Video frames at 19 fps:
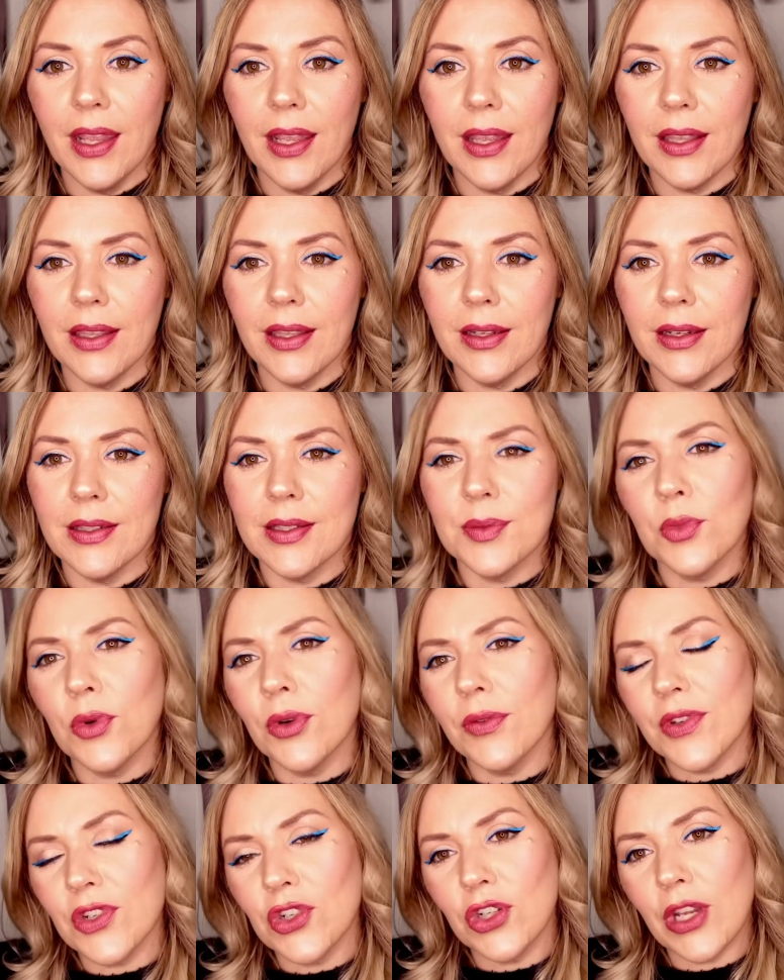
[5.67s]
It is more
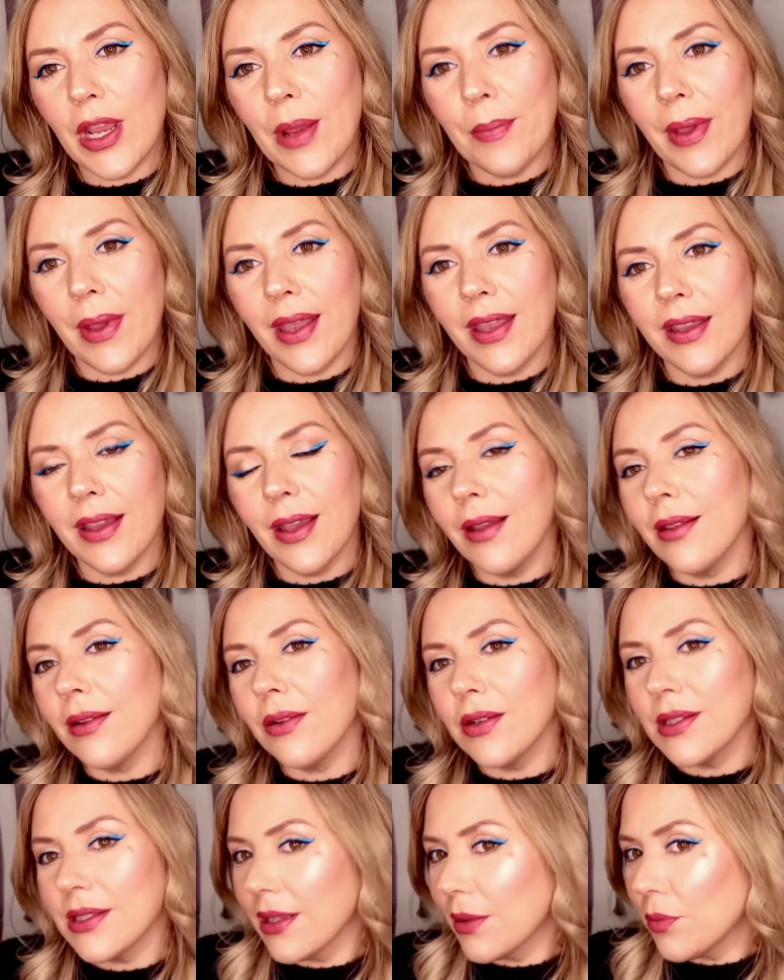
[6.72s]
of a champagne colour,
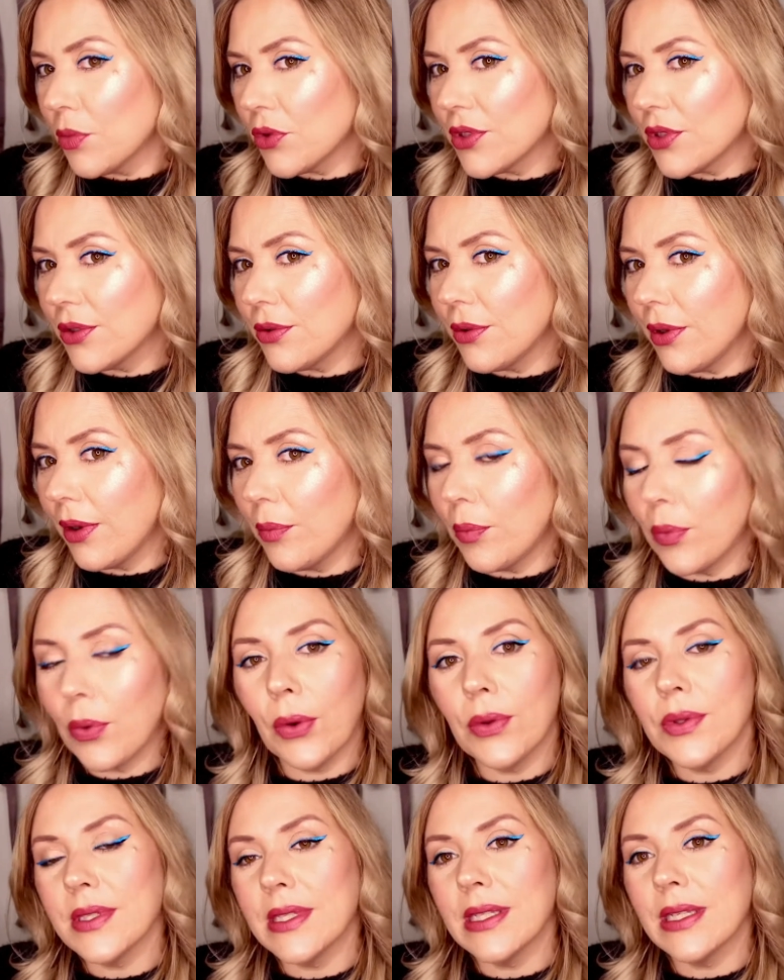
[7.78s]
I'd say, more to a
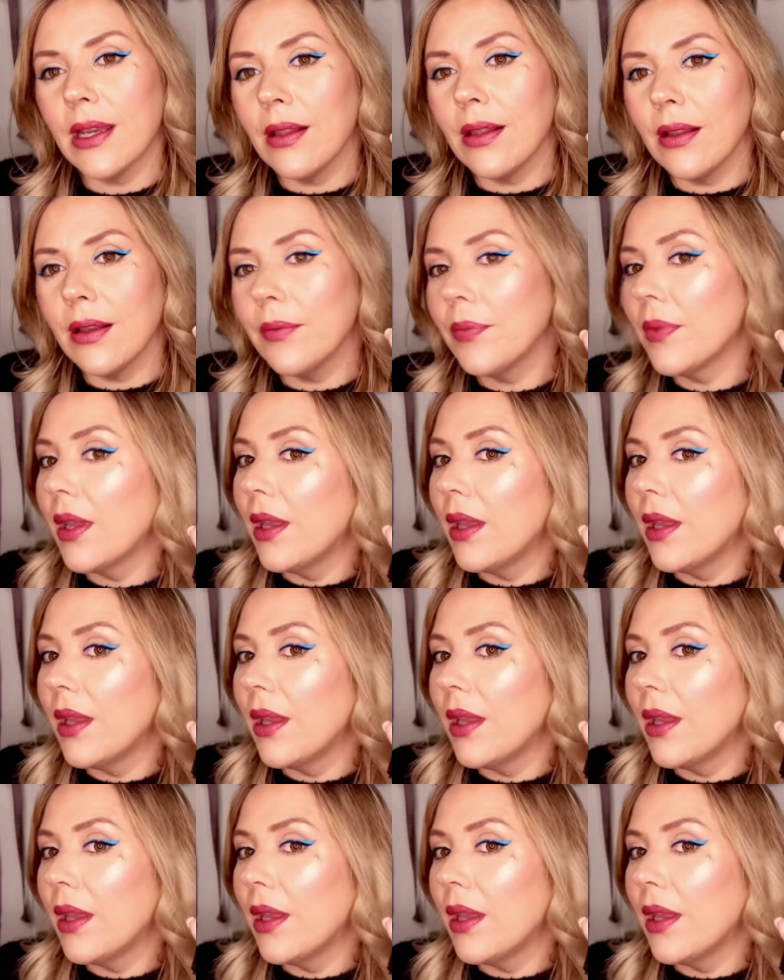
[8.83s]
bronzy colour.